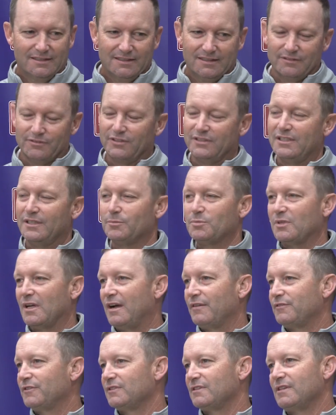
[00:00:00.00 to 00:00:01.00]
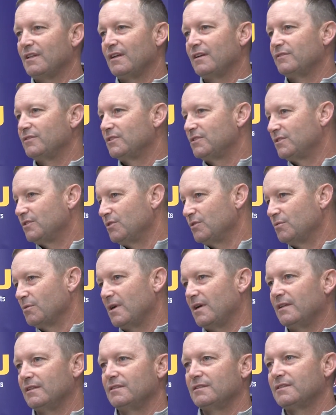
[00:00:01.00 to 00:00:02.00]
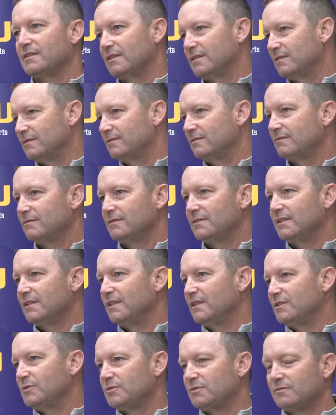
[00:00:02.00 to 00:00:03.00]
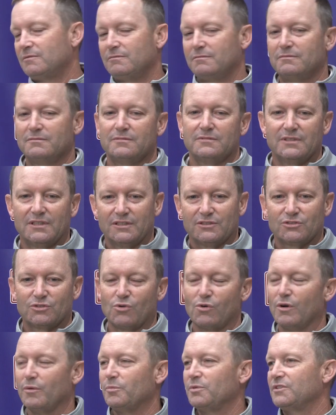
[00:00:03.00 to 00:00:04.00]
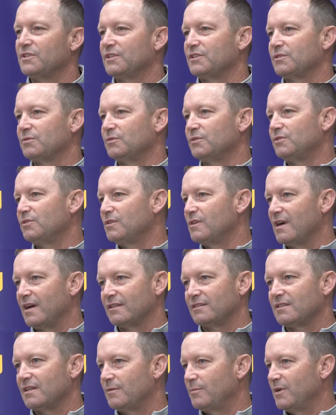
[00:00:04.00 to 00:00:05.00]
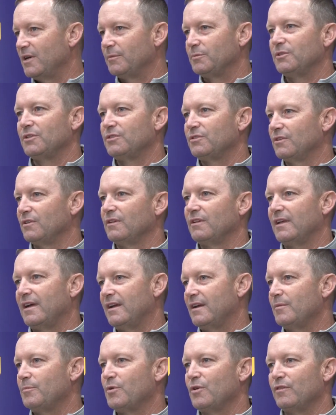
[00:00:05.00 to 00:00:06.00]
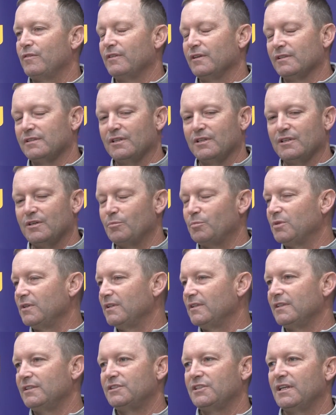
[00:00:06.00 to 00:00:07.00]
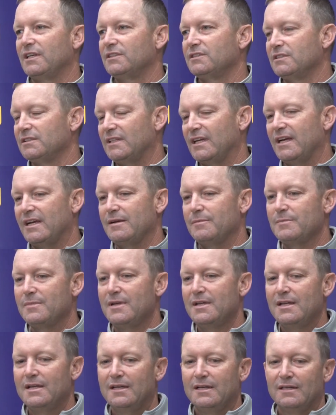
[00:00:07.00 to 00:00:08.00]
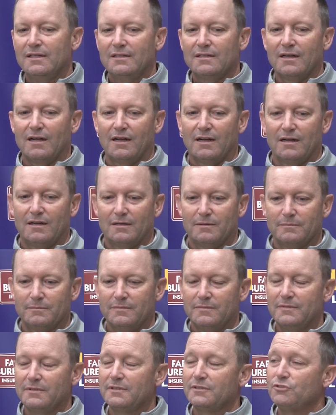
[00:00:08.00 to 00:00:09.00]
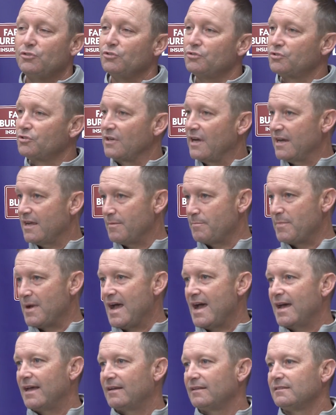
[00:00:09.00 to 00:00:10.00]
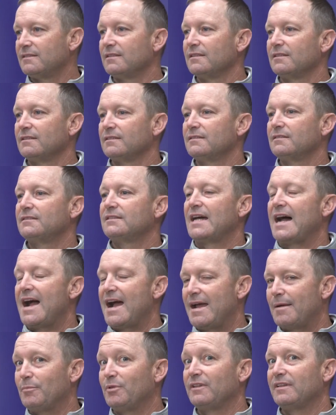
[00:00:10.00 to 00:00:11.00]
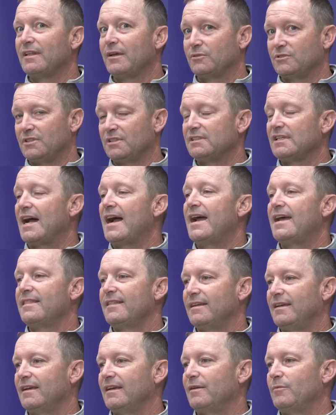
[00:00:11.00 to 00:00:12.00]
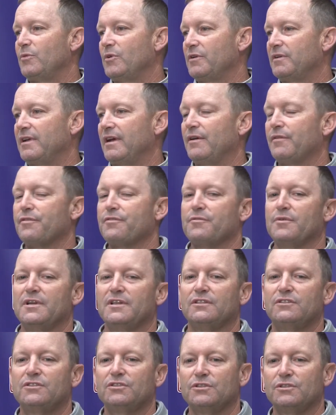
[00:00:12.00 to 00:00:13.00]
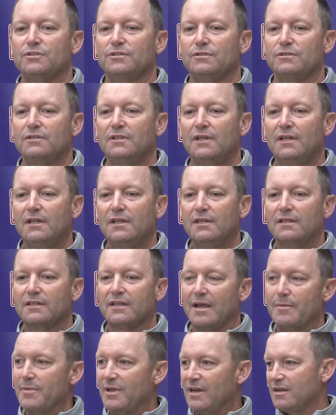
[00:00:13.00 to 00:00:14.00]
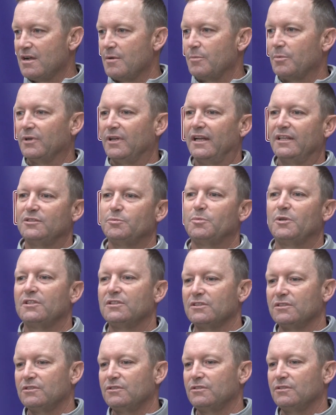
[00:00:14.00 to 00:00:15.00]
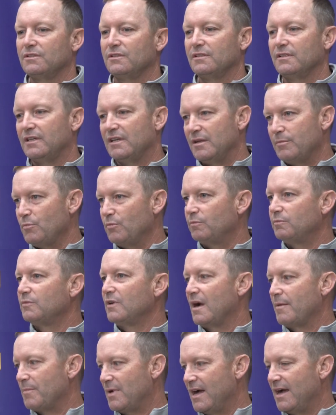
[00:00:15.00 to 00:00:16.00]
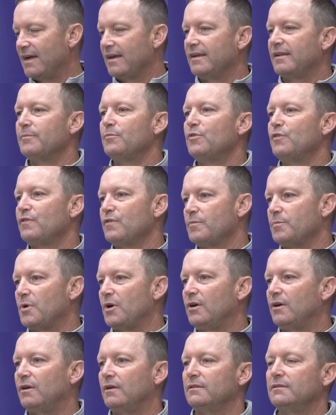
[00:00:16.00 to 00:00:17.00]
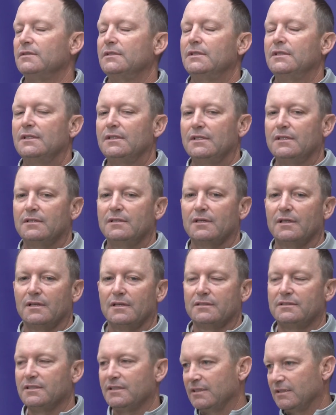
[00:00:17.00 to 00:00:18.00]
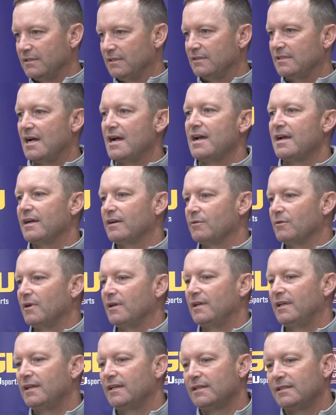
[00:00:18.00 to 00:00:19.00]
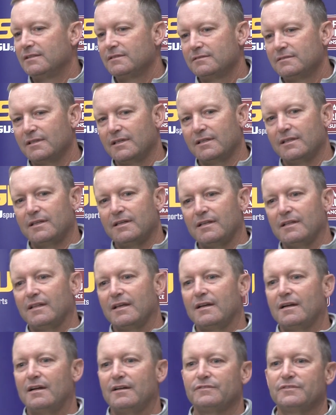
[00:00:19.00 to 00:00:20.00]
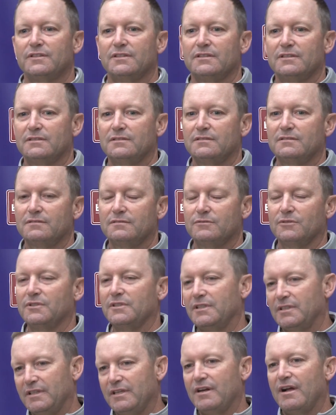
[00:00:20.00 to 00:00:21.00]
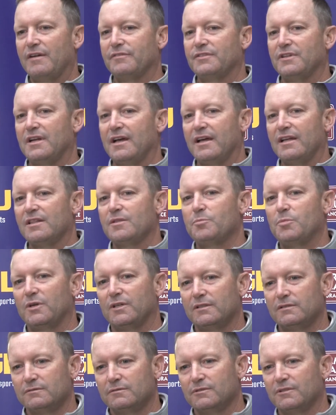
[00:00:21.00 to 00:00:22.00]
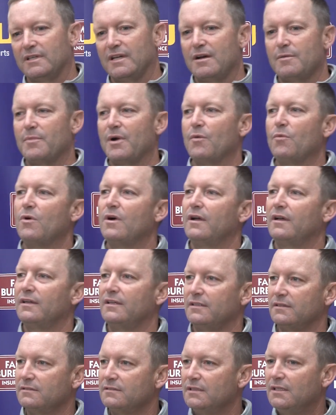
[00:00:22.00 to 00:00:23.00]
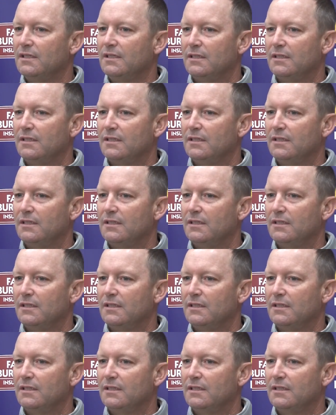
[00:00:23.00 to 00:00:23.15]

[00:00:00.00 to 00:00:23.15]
if it tips off his glove, it's two runs, and he's in scoring position with Dugas coming up to turn a lineup over. It could completely change the game. Two-strike at bat to tie, that was to tie the game. We were down 3-2. Guy a couple nice pitches to it, and then he got behind it, moved the ball to get the tying run in, and then he let off the, well, he didn't lead off the ninth, but we're down by one, and